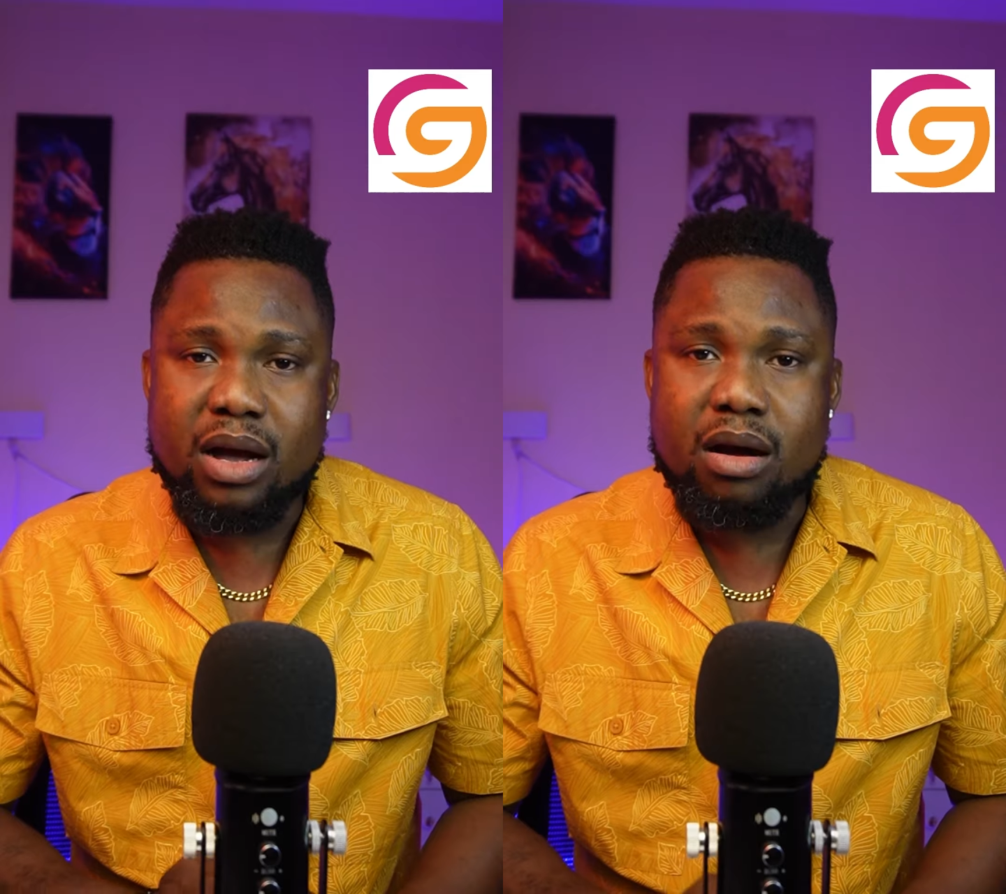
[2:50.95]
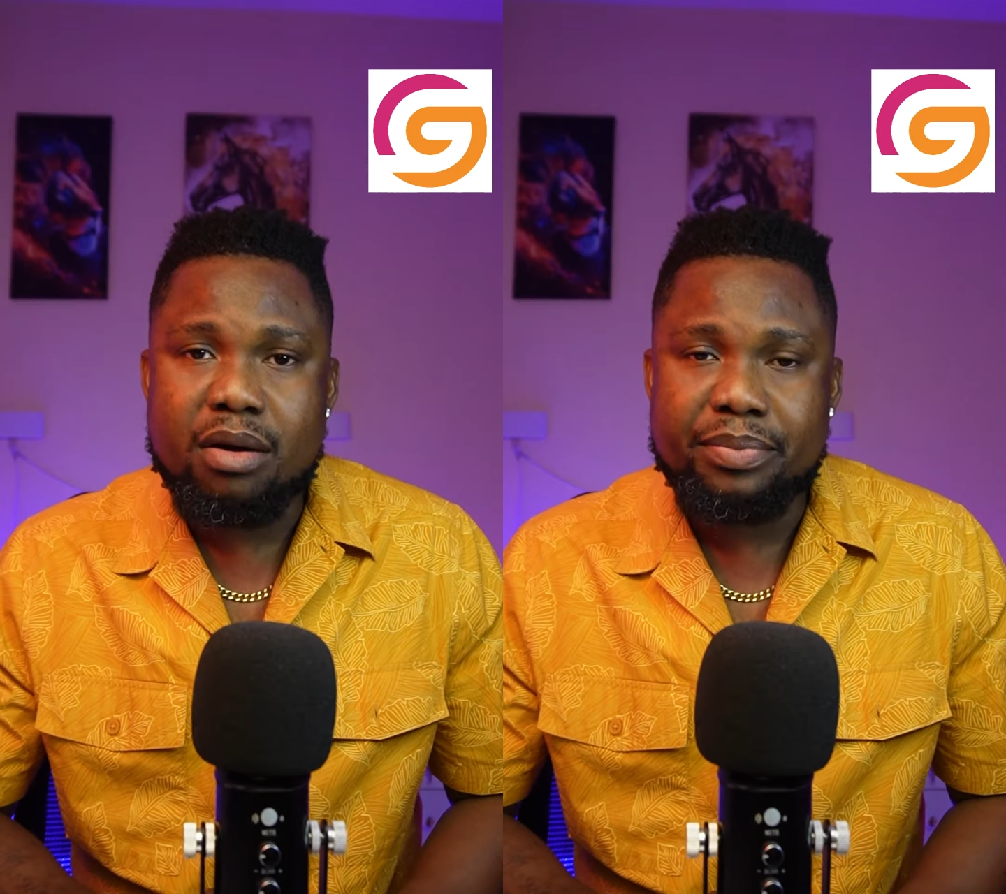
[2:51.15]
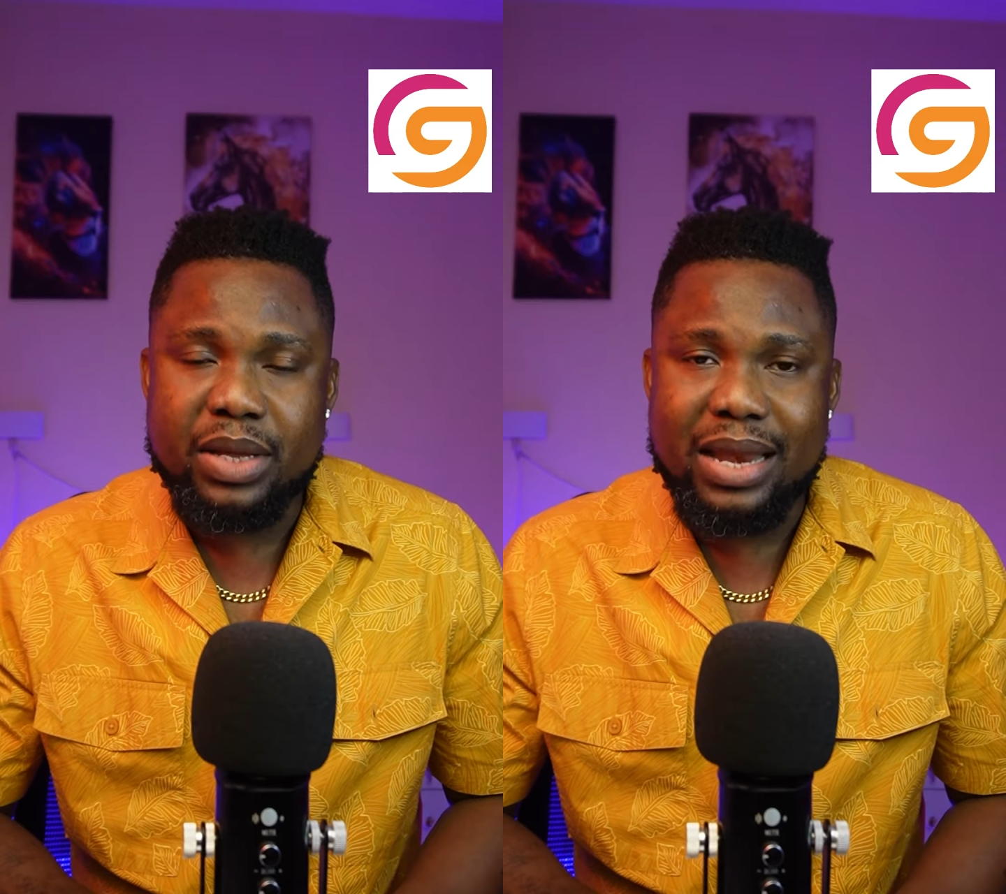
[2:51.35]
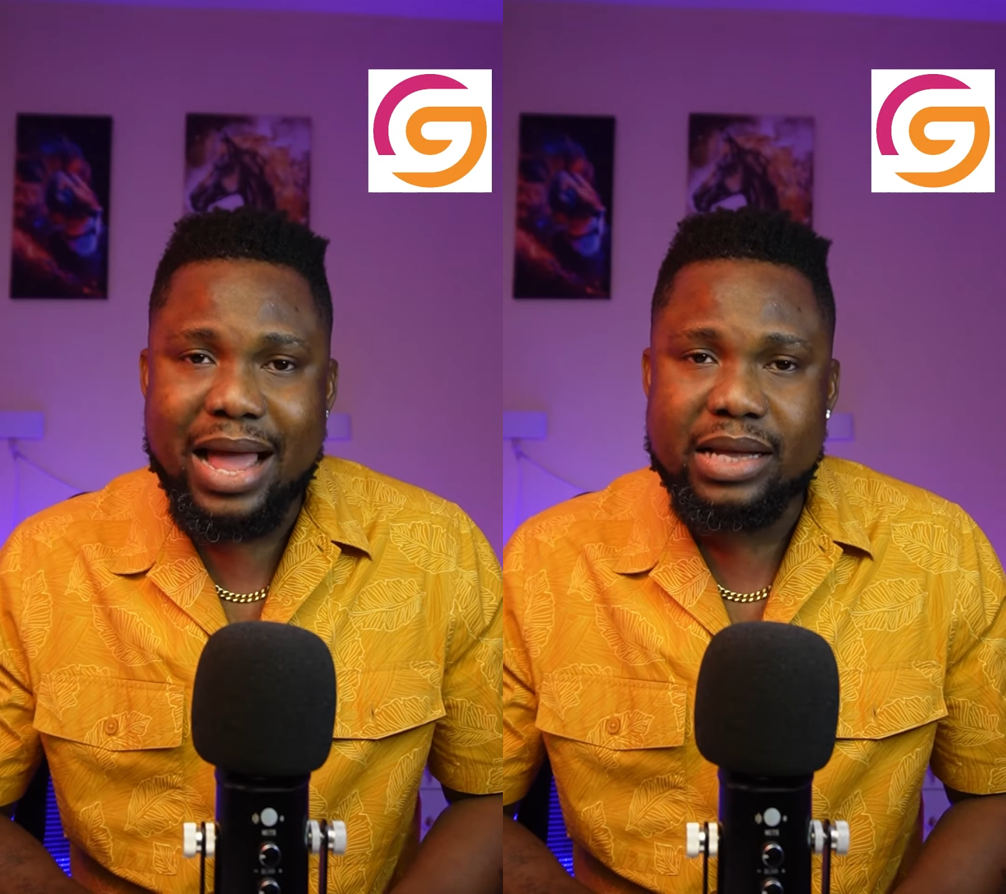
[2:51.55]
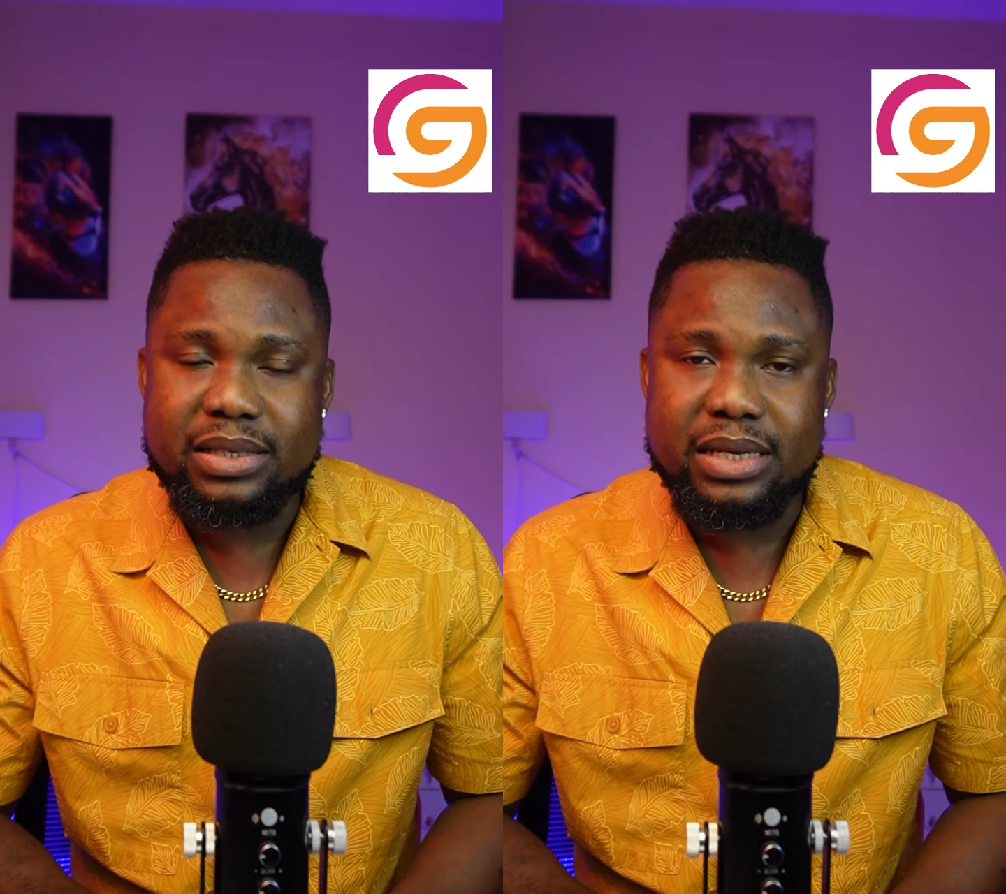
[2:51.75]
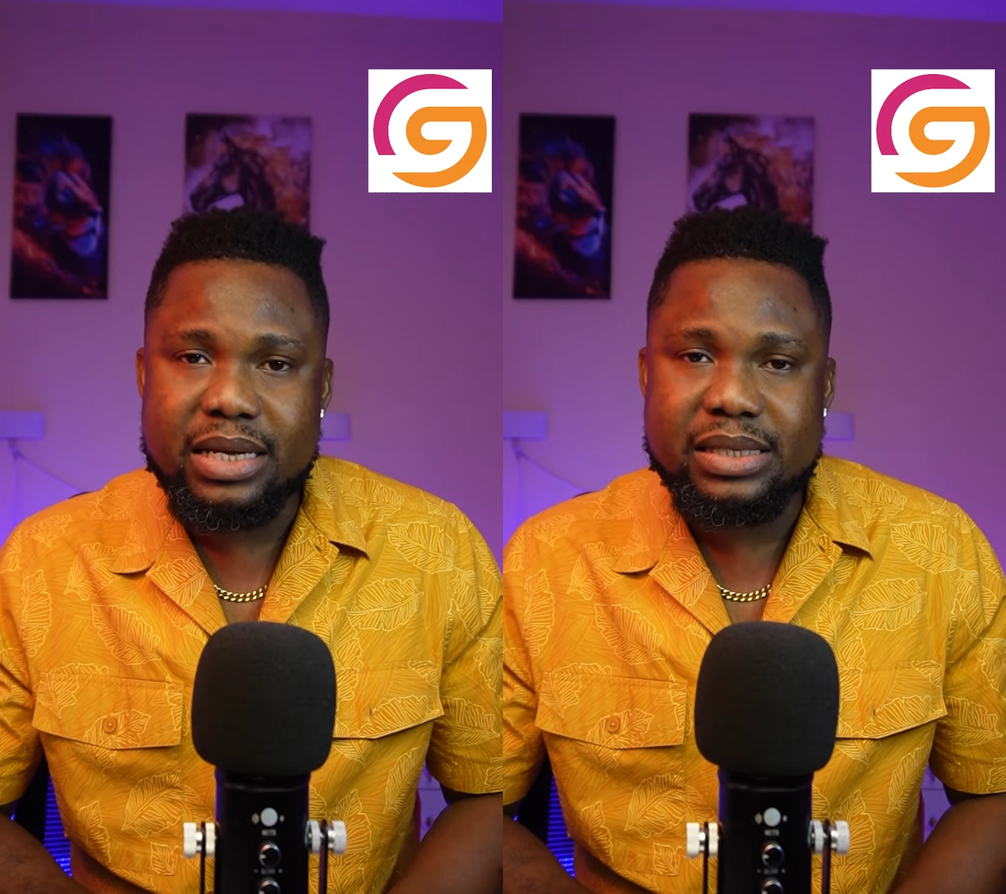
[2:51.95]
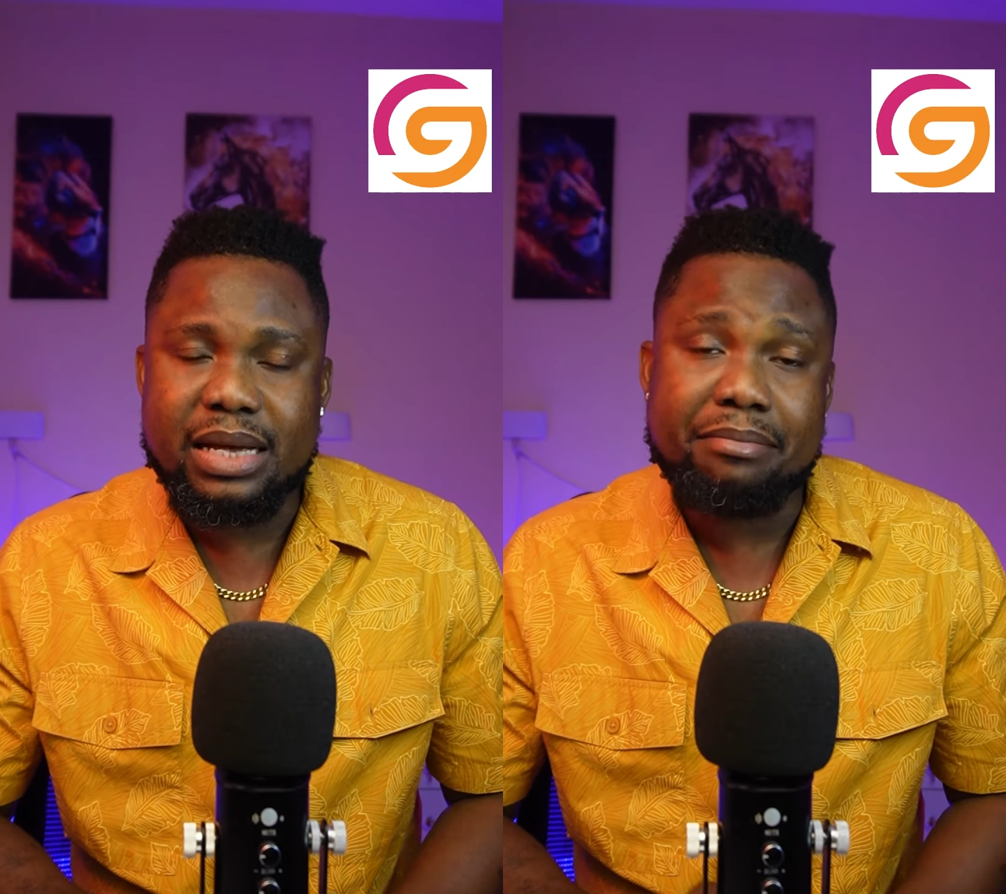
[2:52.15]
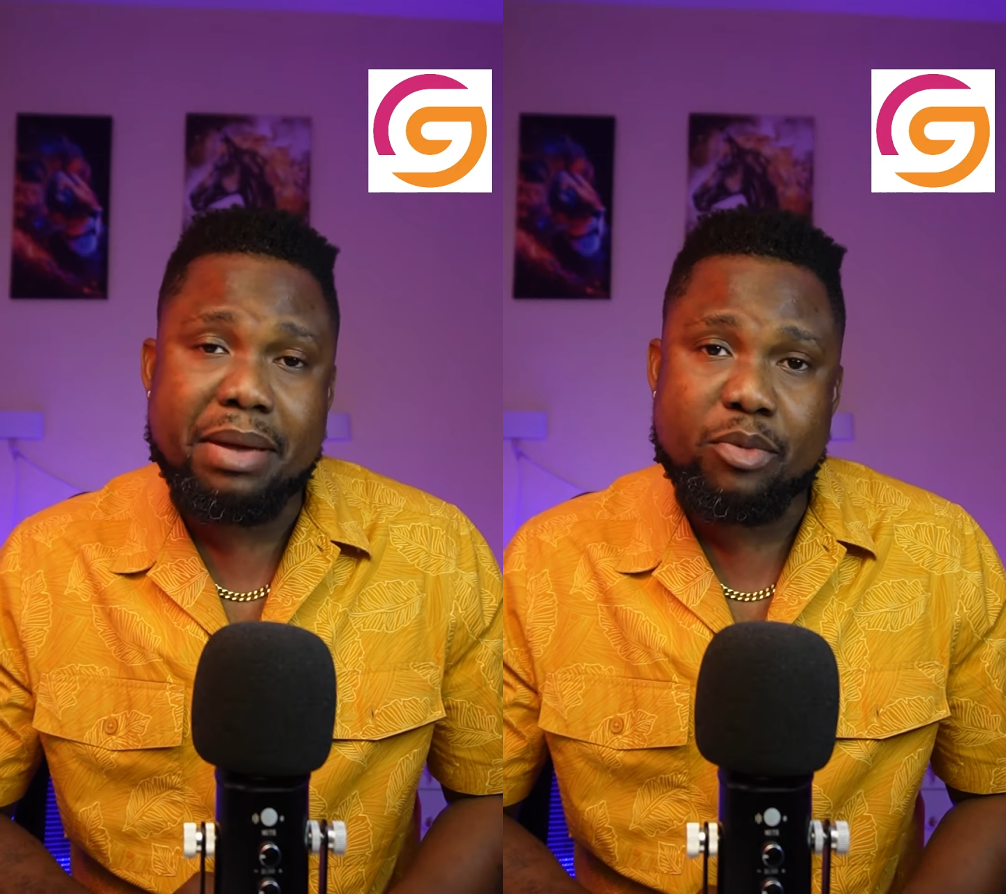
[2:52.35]
company license
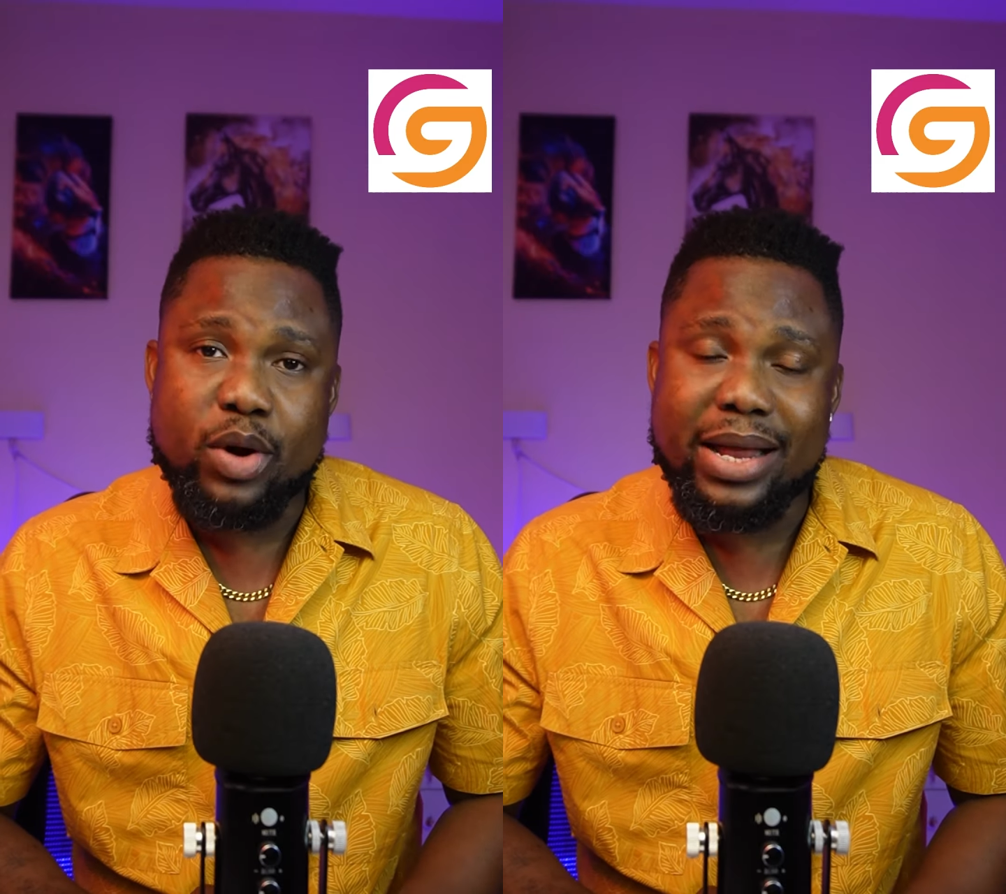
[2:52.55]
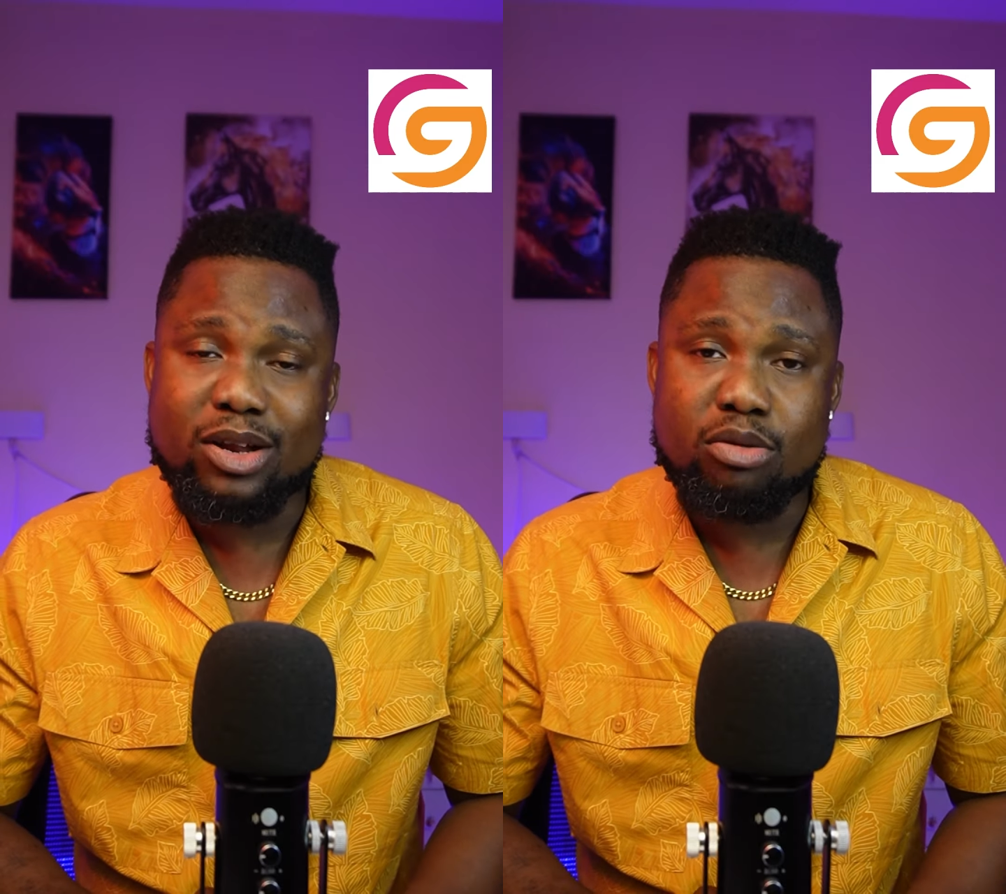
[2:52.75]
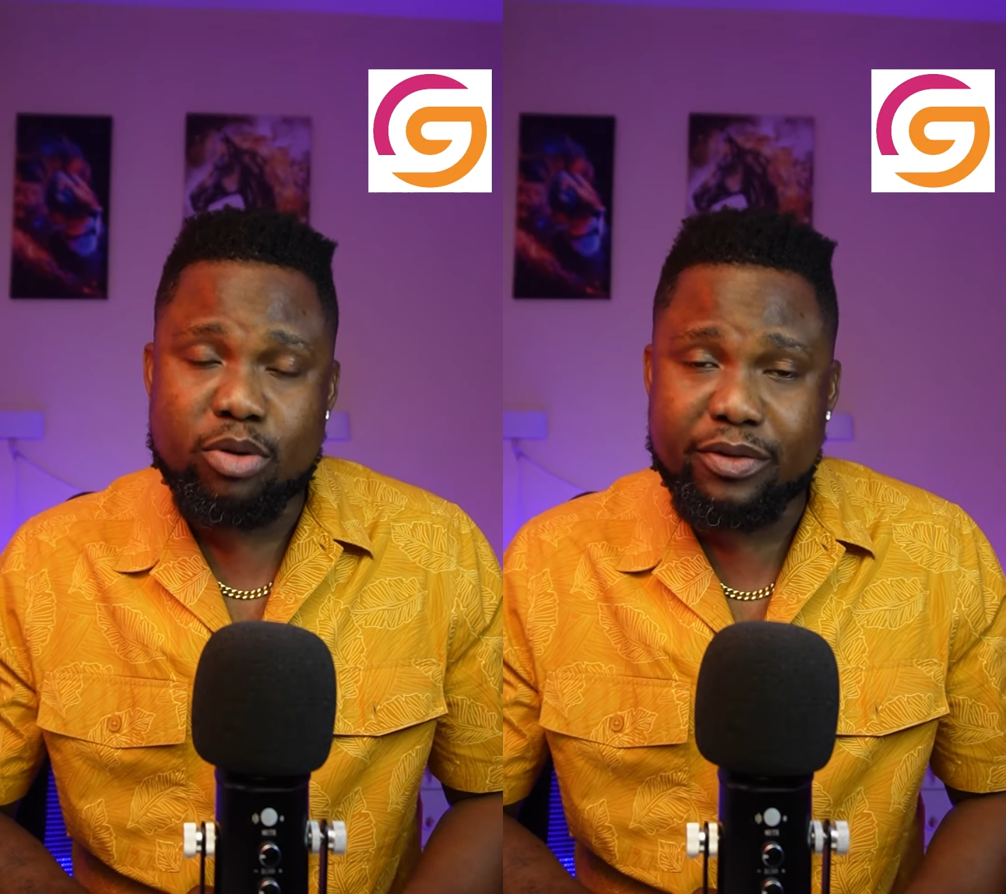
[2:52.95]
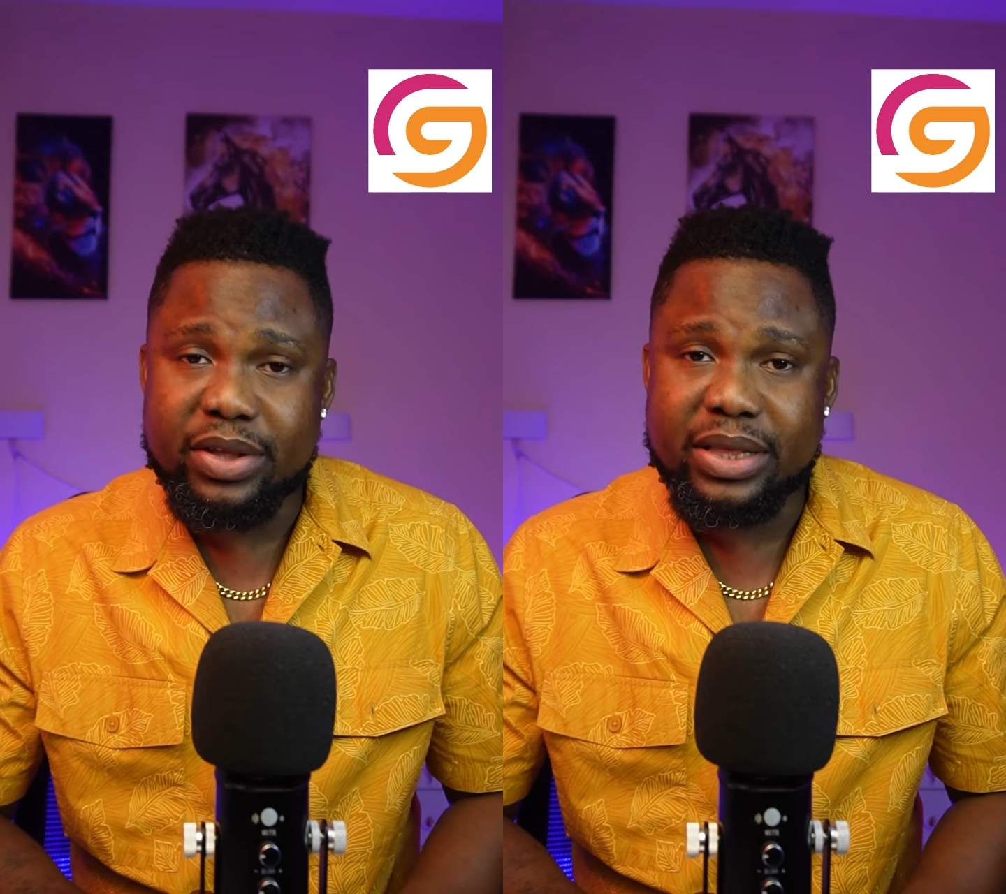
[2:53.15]
and memorandum of